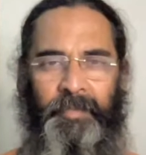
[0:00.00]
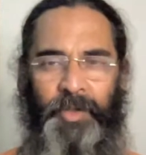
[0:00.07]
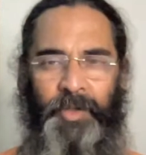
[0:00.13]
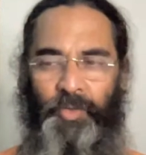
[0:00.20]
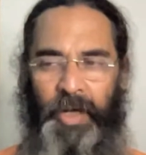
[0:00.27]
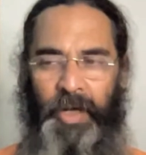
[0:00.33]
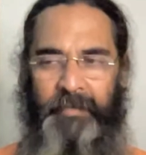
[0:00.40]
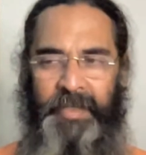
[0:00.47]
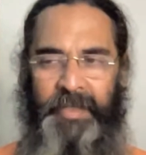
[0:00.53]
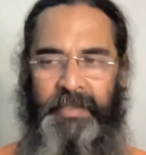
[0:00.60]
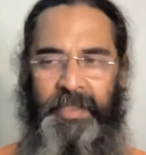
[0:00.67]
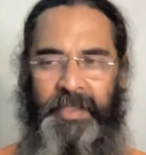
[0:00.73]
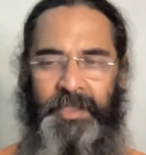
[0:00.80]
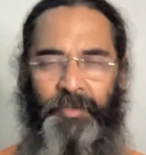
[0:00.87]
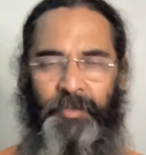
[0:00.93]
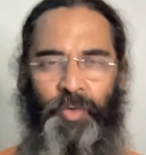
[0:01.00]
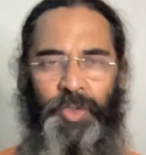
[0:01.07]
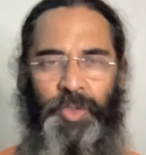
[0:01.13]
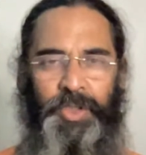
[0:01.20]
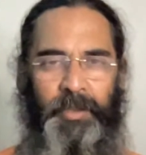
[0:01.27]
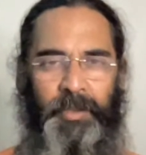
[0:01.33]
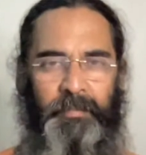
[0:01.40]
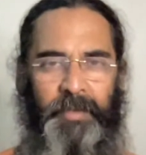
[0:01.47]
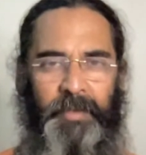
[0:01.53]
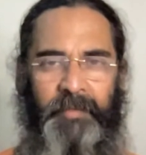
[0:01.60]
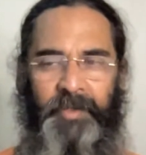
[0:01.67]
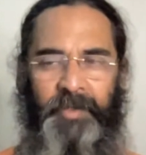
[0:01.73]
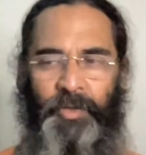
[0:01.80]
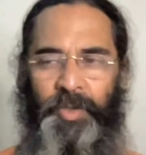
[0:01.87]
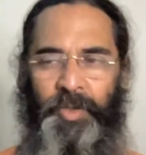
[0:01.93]
You don't have any sense of ownership,
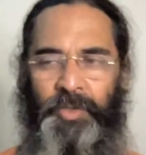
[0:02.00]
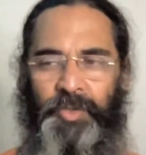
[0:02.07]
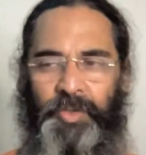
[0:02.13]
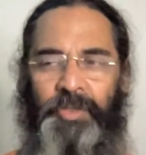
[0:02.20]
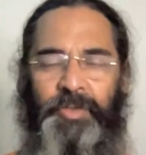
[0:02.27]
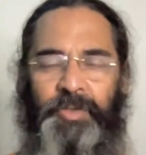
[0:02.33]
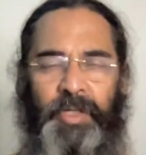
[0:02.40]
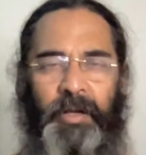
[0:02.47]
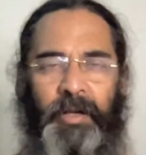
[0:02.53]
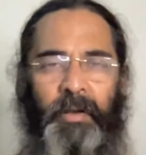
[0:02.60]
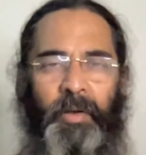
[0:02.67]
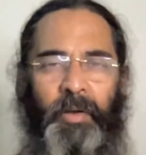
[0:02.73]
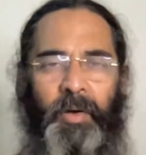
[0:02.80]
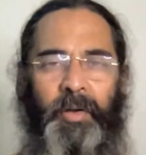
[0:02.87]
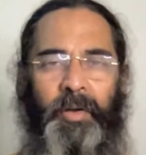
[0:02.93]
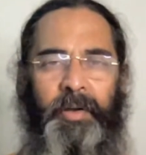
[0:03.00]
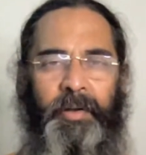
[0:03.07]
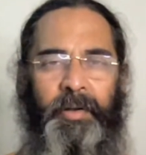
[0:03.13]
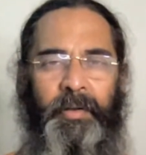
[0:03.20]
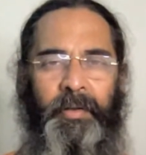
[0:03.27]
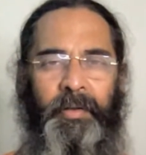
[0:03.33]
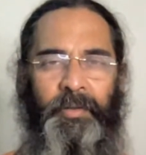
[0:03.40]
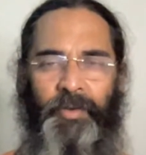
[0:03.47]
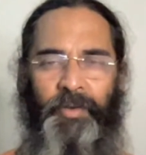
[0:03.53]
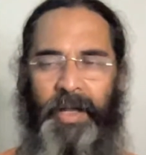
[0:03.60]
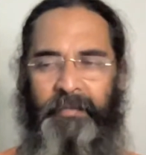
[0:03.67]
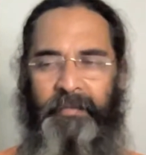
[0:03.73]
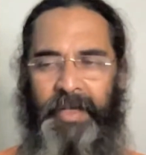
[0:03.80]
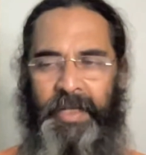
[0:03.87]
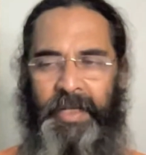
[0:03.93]
even though you used it a lot. You don't
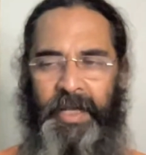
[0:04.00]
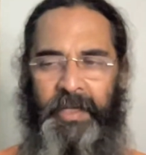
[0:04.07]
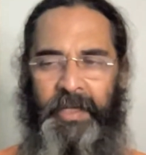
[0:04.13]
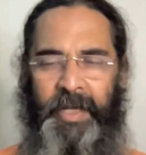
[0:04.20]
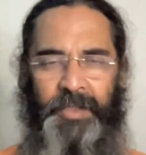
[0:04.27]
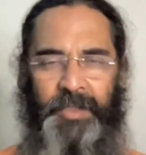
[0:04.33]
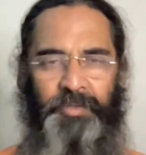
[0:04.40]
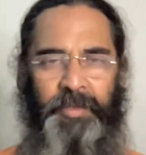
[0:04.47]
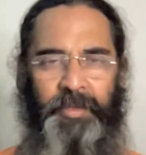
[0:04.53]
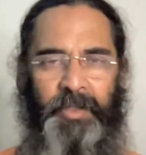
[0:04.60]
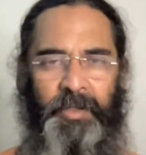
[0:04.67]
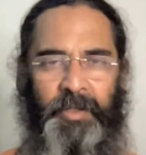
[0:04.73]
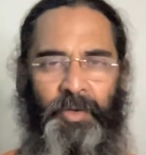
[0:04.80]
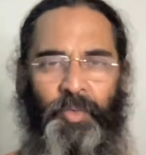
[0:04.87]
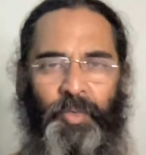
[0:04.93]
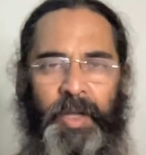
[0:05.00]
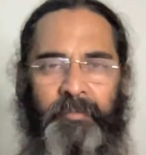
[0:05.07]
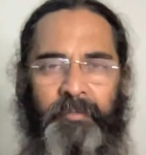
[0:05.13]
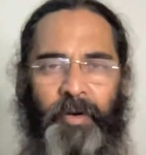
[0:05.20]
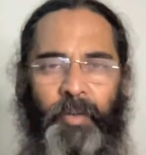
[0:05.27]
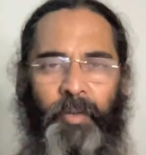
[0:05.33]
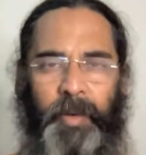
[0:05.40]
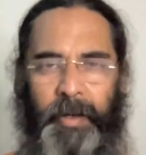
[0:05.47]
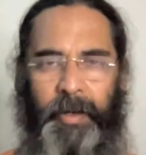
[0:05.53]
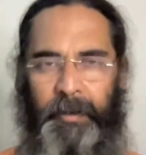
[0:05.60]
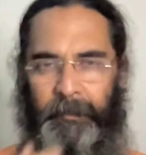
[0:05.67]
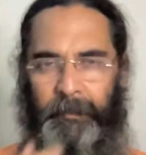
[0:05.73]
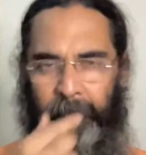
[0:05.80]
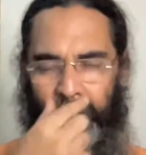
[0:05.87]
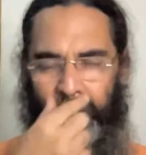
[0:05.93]
have any attachment. You're going forward.
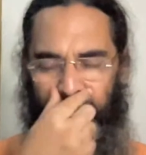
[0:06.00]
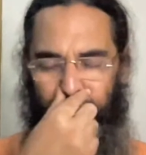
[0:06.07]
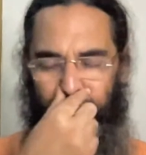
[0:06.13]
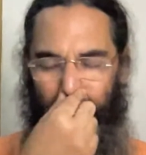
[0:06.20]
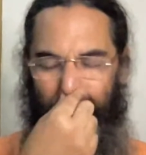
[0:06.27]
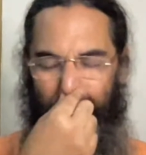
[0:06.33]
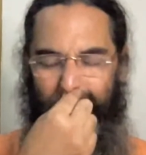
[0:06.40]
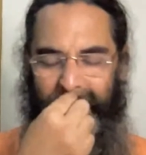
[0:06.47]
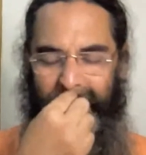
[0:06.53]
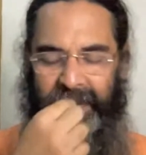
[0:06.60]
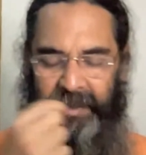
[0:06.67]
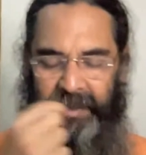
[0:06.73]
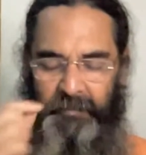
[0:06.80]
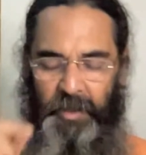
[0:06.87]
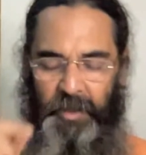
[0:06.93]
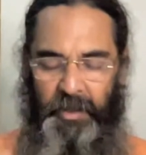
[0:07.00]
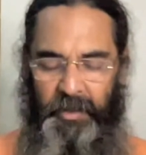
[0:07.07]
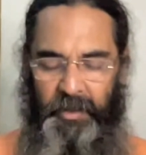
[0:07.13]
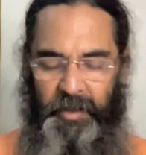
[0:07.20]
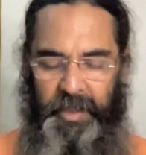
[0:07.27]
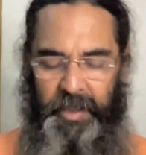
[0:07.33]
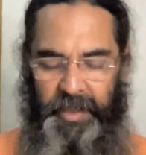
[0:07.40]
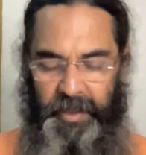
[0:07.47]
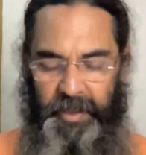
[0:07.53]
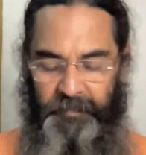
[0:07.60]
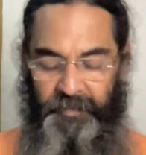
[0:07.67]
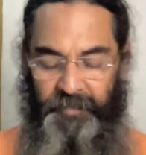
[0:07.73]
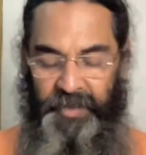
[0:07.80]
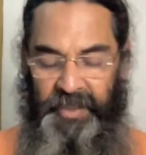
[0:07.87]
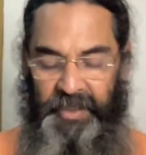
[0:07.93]
Similarly,
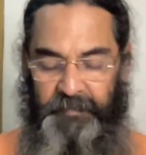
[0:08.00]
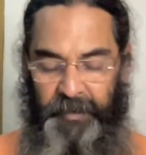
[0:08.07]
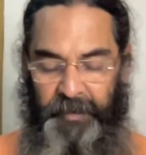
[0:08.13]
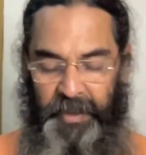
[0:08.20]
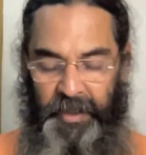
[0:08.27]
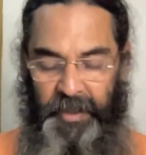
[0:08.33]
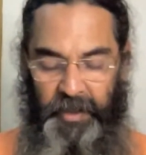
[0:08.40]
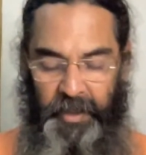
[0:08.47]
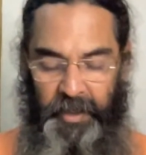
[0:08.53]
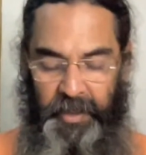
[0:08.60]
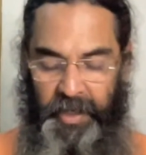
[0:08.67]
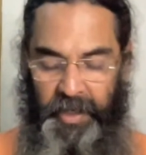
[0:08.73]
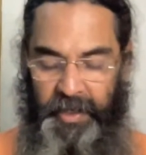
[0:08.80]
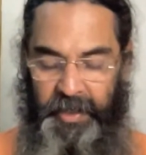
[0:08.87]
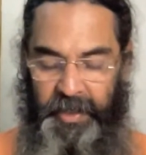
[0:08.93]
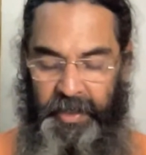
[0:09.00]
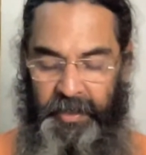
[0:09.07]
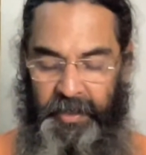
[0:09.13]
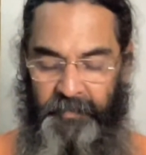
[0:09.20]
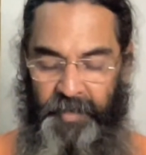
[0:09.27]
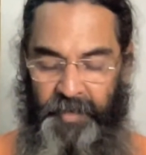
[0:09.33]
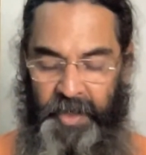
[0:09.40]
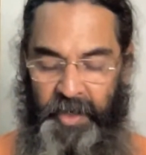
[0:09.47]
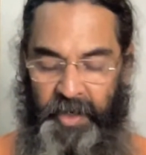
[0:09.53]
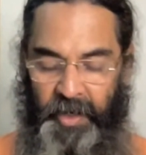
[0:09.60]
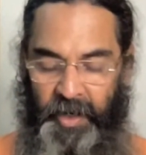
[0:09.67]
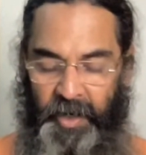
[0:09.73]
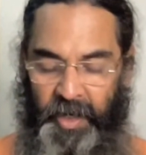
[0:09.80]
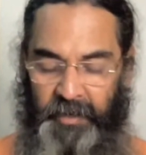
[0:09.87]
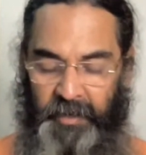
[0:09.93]
this particular guy,
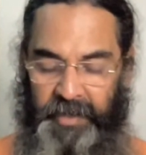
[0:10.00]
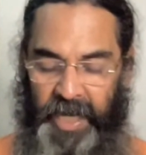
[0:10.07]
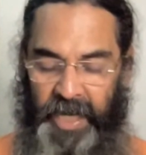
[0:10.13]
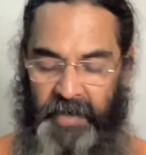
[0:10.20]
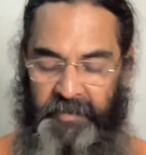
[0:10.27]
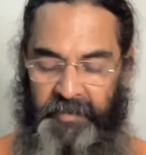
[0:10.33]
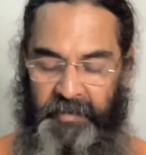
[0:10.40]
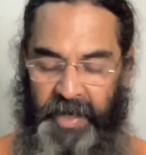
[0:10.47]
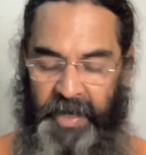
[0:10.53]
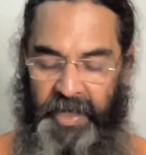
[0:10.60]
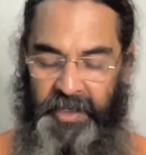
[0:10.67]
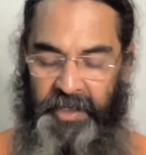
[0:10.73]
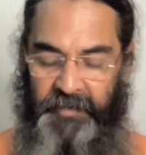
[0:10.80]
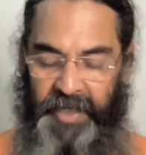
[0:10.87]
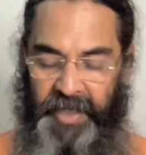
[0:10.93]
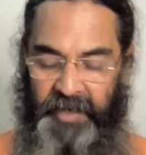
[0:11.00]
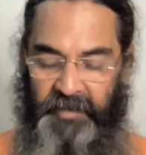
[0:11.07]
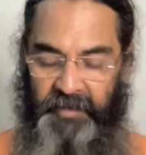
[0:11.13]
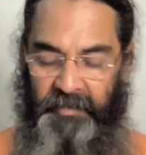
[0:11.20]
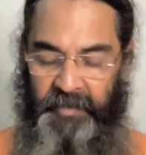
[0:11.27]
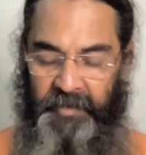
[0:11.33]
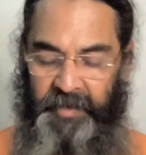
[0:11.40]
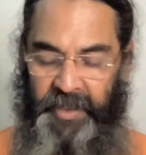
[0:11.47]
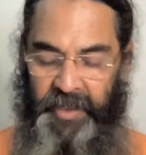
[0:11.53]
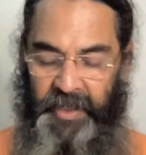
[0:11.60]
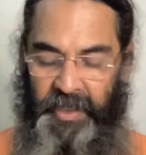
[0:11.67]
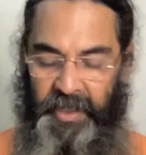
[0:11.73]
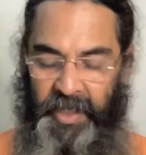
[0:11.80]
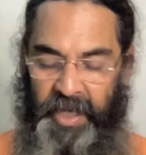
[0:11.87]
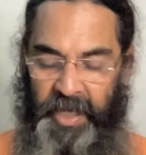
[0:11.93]
ahanta abhimanam naiva
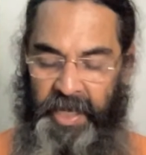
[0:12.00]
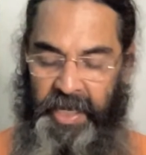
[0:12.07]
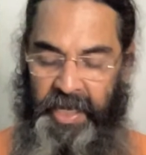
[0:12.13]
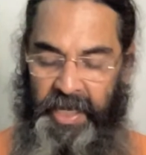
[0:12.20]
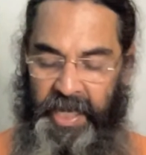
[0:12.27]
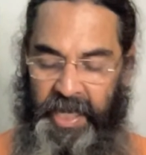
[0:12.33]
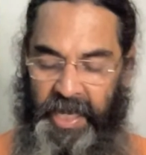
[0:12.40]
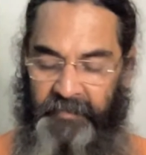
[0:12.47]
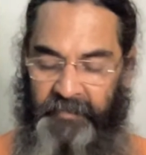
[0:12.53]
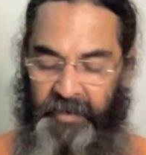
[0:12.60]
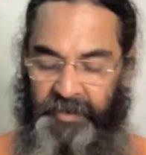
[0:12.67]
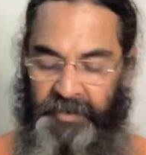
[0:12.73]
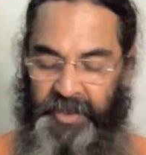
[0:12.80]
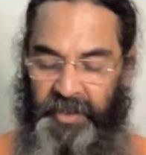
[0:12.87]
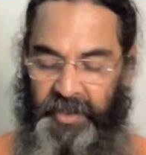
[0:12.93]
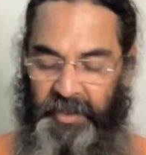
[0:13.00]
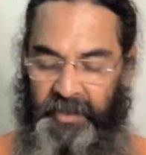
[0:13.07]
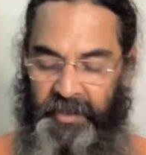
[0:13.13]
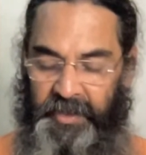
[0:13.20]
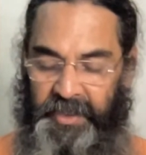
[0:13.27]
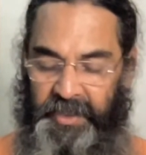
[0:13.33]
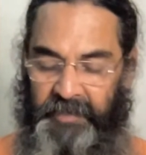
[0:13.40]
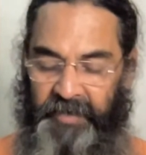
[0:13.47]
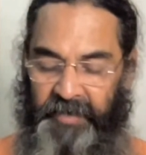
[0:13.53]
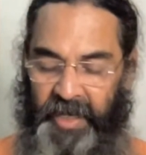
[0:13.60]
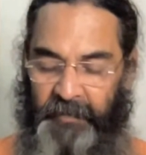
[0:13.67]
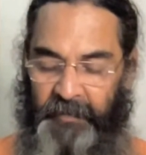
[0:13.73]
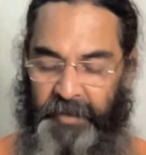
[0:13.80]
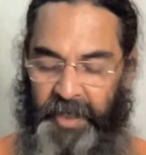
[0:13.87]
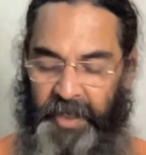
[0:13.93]
bhavati, evam cha
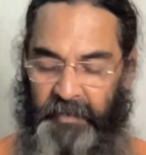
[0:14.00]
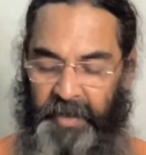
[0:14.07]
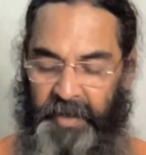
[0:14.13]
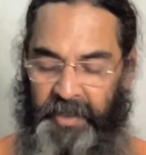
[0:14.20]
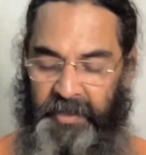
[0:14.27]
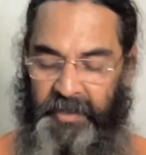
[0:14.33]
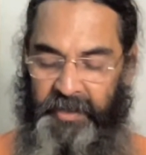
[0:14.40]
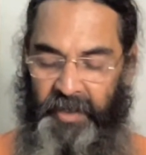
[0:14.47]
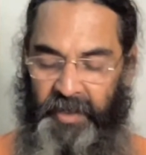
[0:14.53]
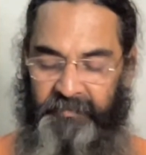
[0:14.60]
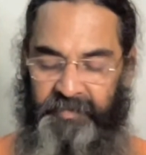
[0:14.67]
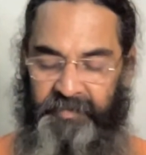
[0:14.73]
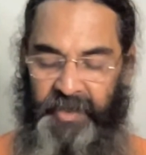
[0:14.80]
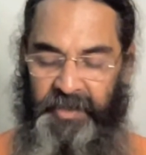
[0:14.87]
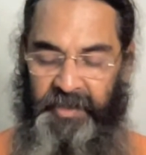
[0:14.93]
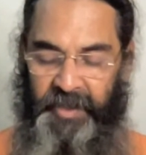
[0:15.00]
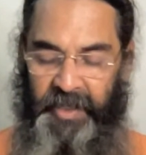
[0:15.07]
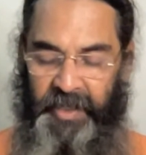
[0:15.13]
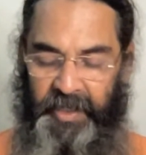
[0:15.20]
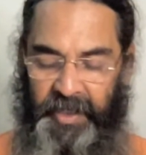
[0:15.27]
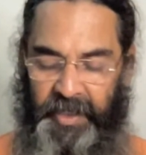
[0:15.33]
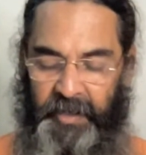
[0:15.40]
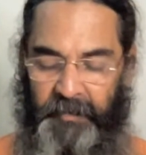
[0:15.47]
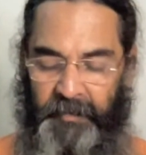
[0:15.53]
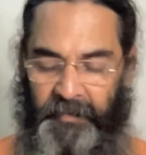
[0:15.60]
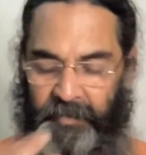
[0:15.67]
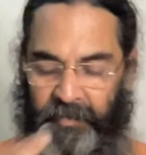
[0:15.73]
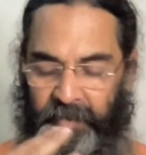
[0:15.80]
shiva paramasha abhyasanena.